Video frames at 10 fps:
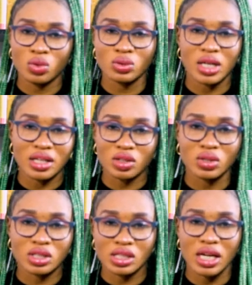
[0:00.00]
know that,
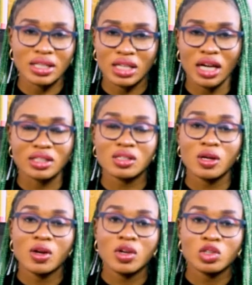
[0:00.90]
understand that.
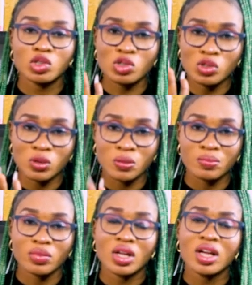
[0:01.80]
Two,